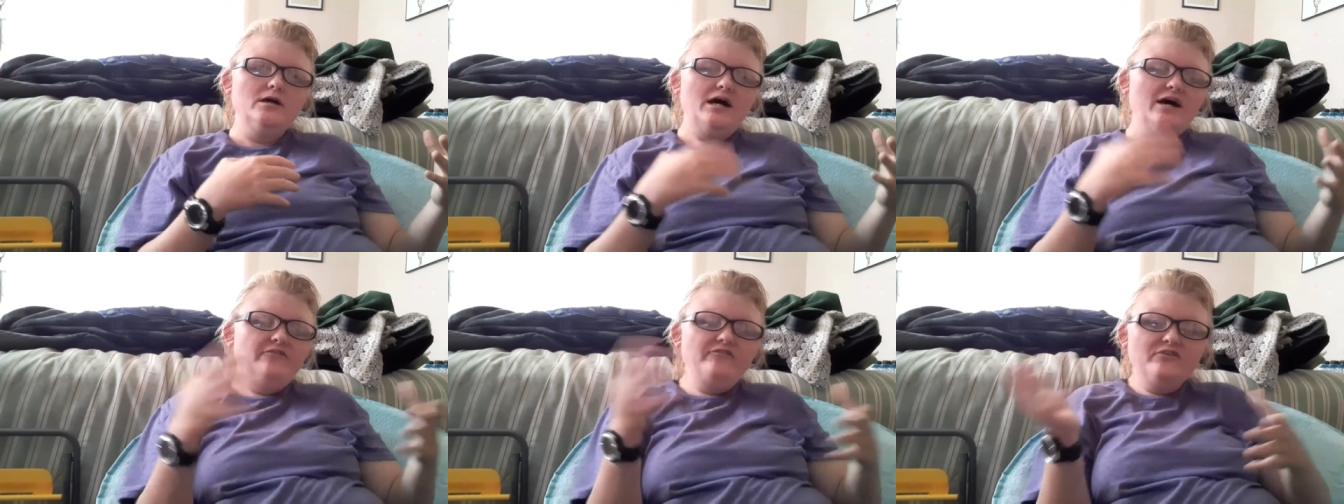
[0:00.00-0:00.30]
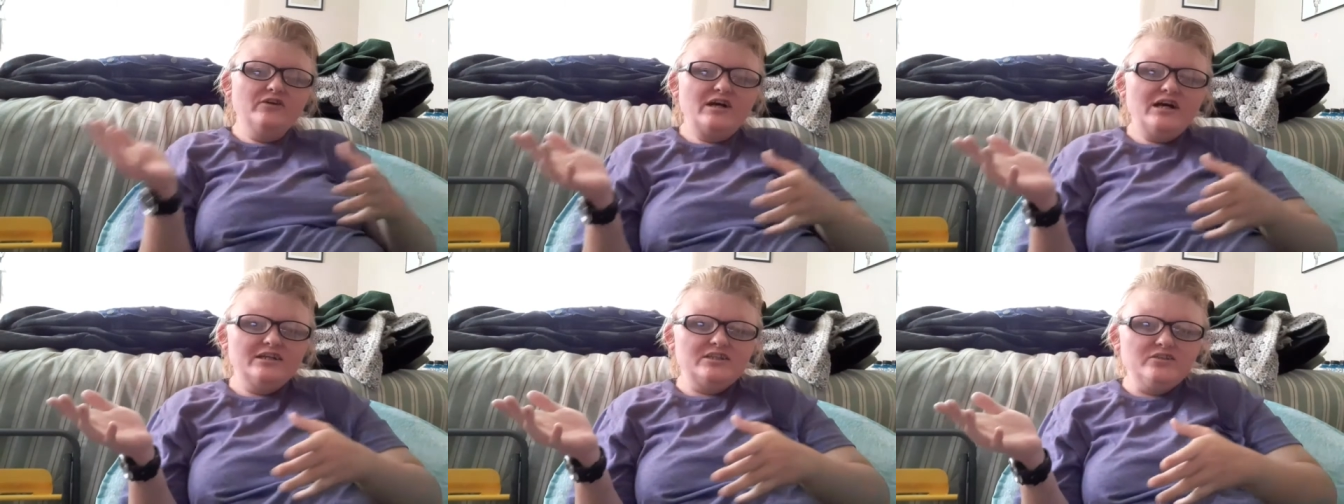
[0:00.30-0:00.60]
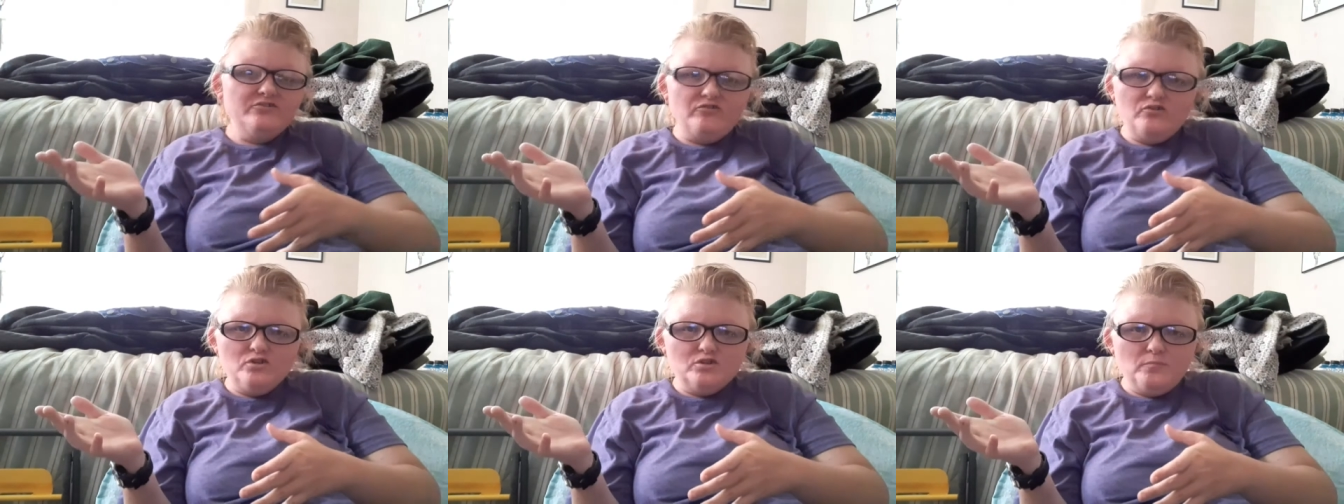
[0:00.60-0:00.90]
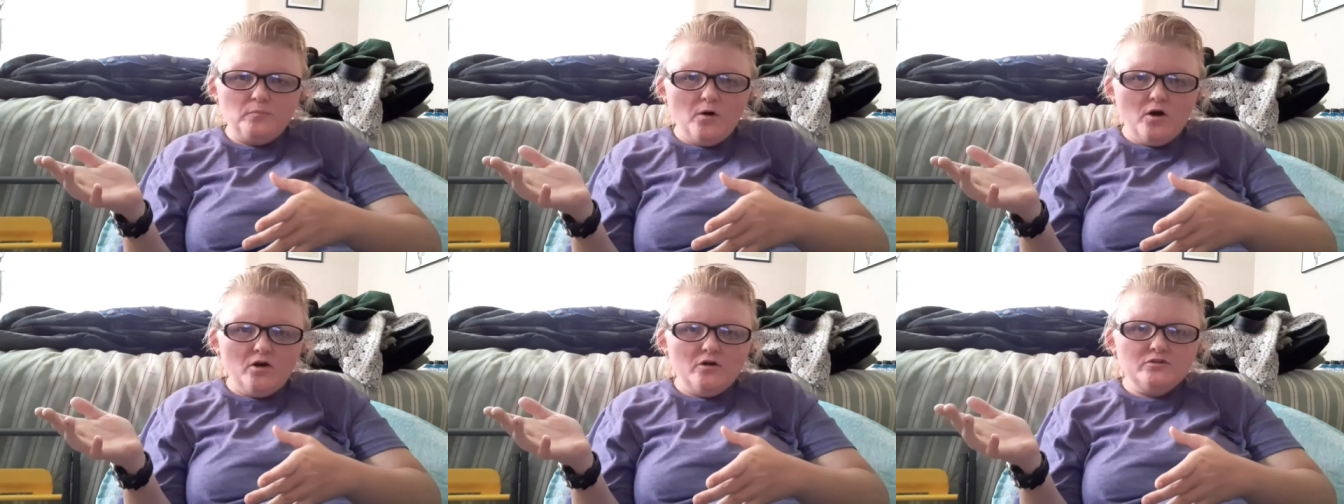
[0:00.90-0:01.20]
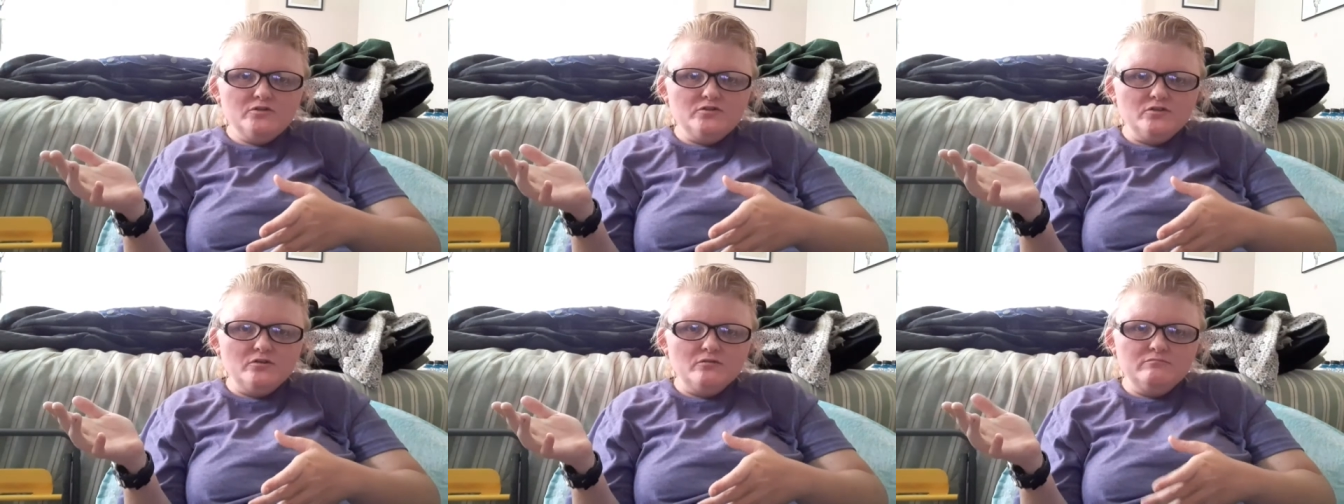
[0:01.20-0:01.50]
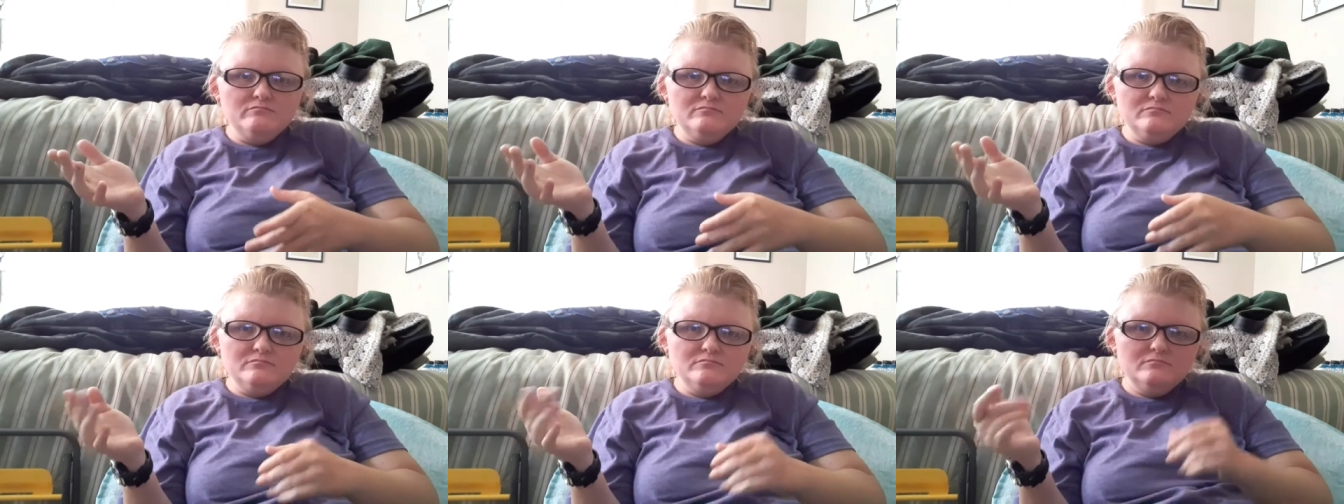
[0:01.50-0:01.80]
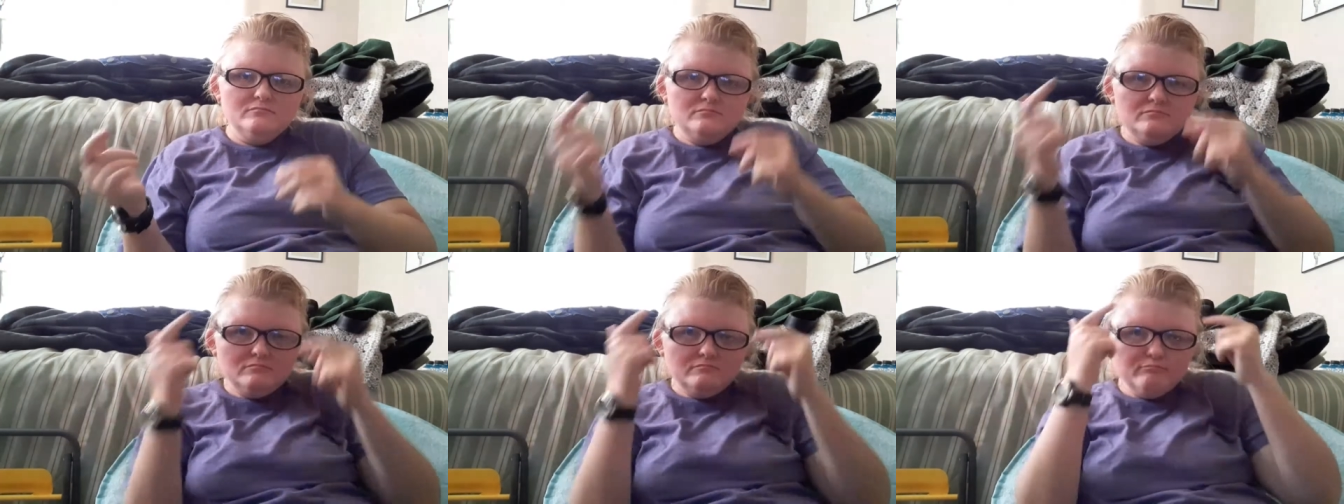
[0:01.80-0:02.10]
I forgot the first part, so,
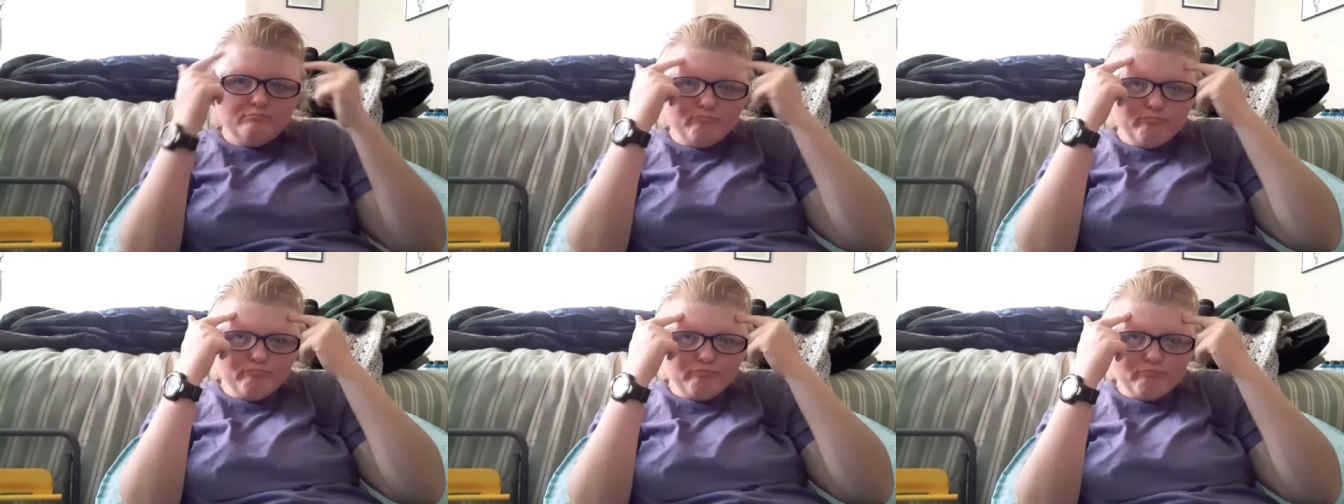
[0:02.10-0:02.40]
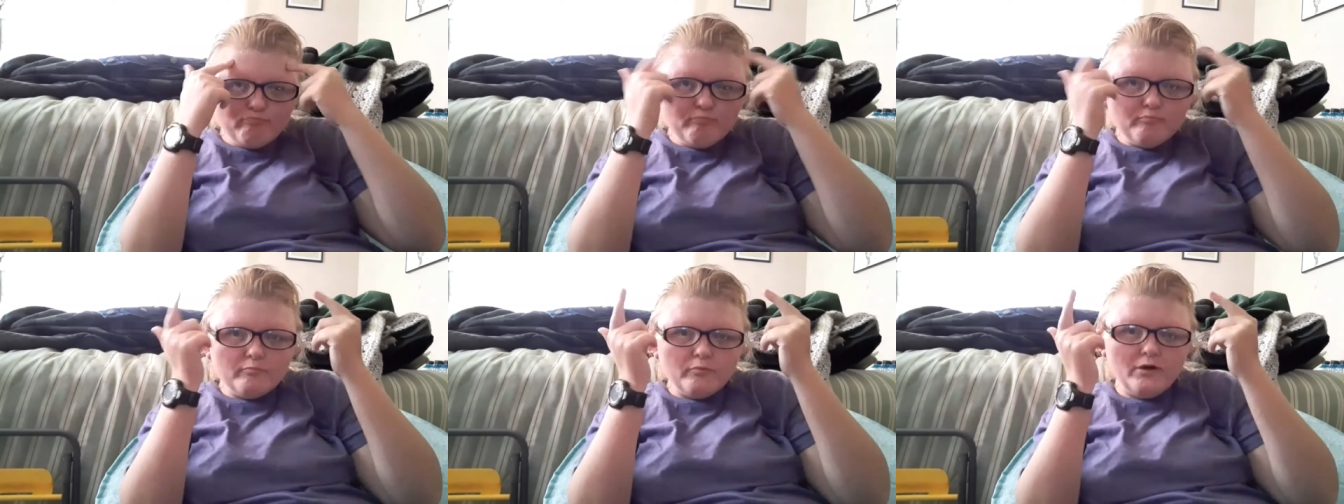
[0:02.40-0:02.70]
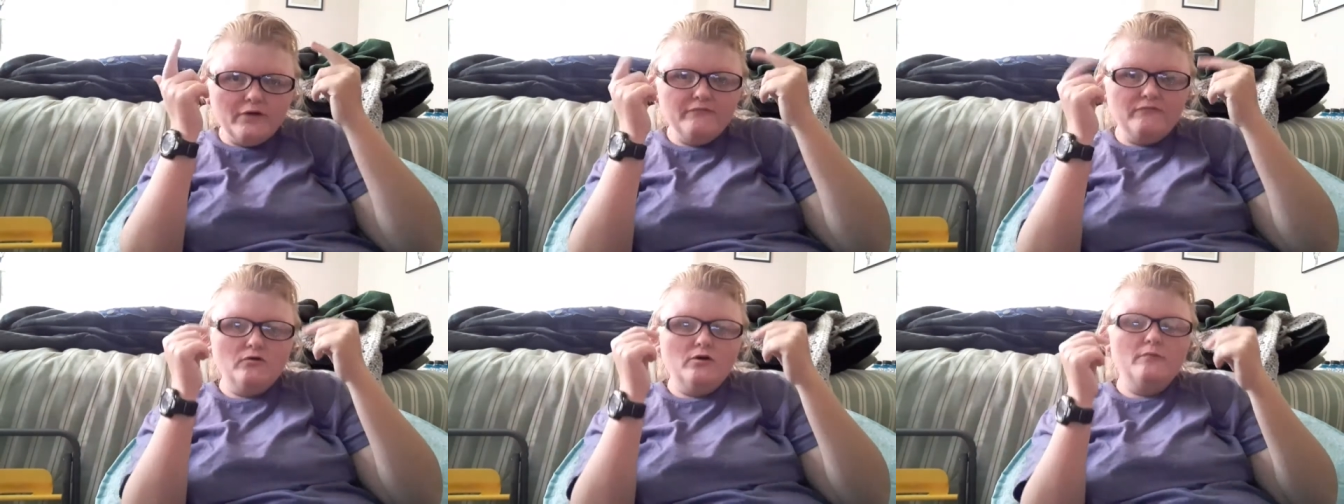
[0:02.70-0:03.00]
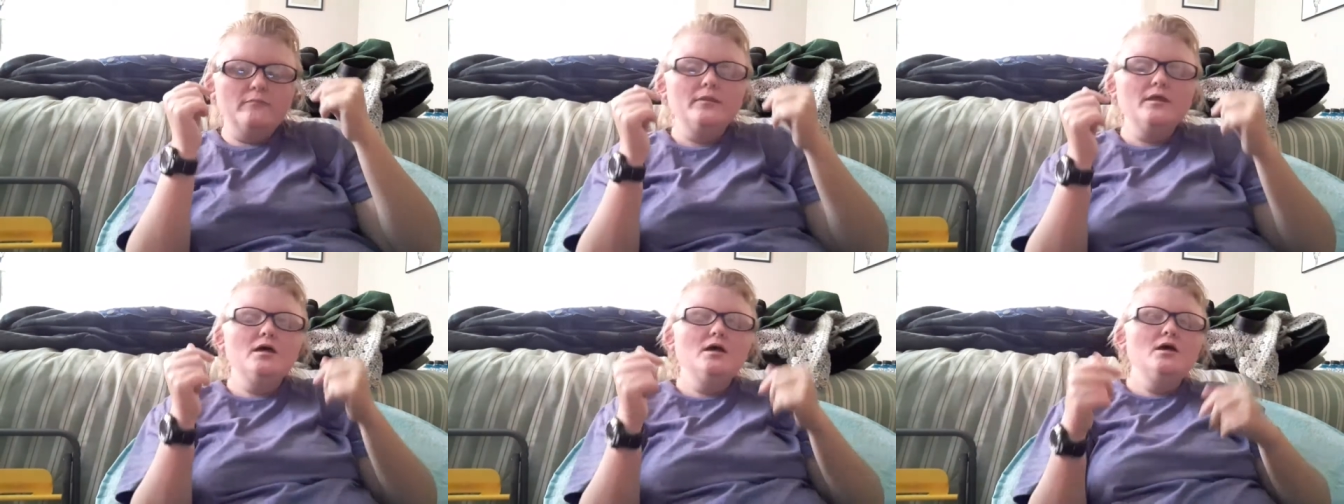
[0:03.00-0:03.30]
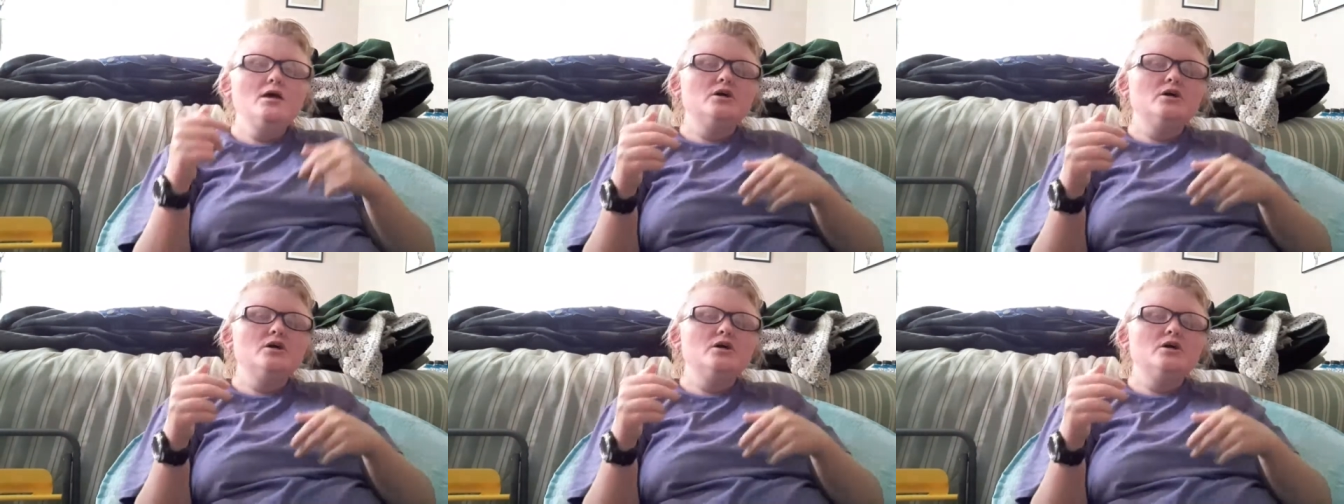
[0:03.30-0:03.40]
brain fart.